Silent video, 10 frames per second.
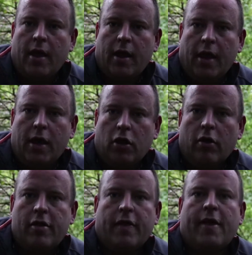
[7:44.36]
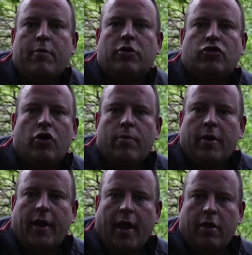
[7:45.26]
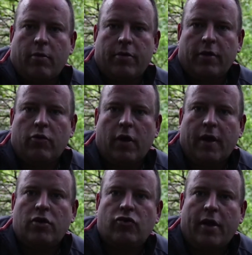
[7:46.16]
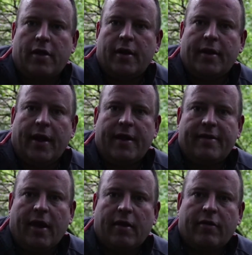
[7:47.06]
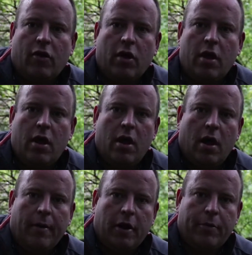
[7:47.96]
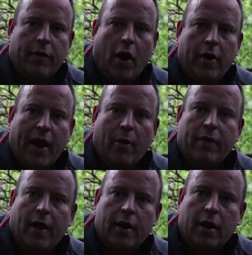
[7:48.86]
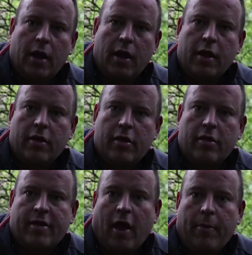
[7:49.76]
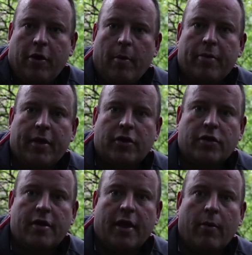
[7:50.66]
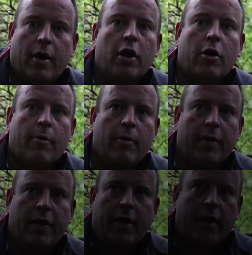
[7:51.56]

in close to these mushrooms and get something really interesting and detailed. So I'm going to put that on now and then set up a composition and see what I can come up with.